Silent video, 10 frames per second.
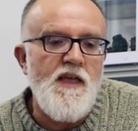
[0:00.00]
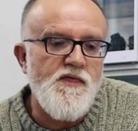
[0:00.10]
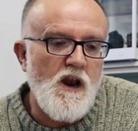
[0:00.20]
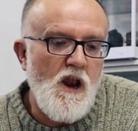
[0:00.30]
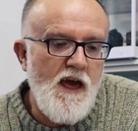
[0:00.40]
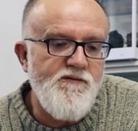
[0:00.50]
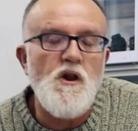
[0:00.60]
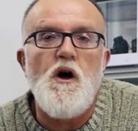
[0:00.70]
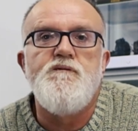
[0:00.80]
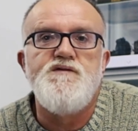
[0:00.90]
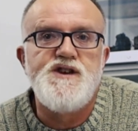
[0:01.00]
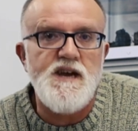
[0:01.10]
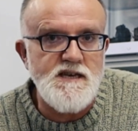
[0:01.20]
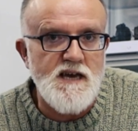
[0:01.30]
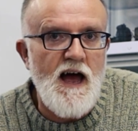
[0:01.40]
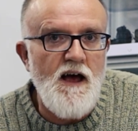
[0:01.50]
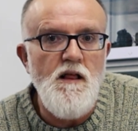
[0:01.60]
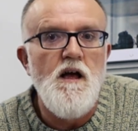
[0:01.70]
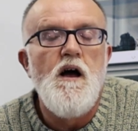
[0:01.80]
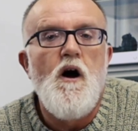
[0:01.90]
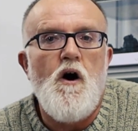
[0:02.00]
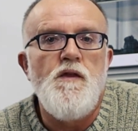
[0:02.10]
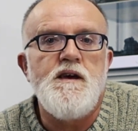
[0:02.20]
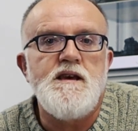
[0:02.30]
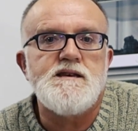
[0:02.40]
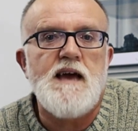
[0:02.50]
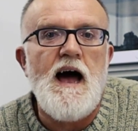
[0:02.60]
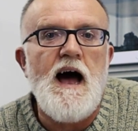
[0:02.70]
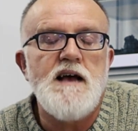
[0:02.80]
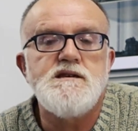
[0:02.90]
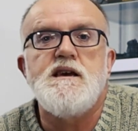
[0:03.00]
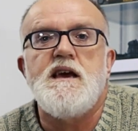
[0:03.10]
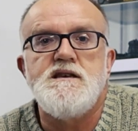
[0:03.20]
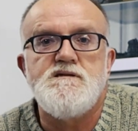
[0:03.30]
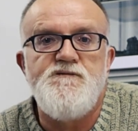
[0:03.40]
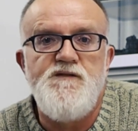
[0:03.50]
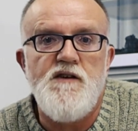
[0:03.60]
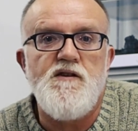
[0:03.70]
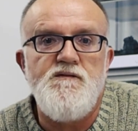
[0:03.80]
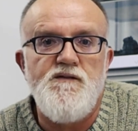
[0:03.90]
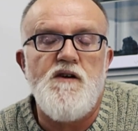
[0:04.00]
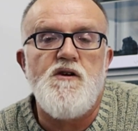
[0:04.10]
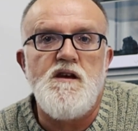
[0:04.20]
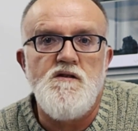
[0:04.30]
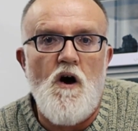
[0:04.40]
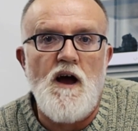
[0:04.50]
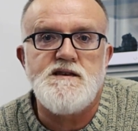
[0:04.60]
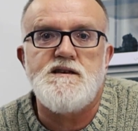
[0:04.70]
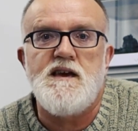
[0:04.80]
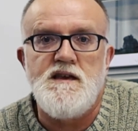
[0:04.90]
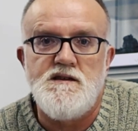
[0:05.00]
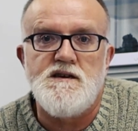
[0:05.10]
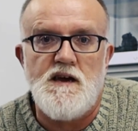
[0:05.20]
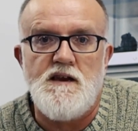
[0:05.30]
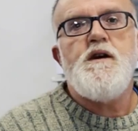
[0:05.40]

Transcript: and the level of detail on these cars is very, very nice indeed.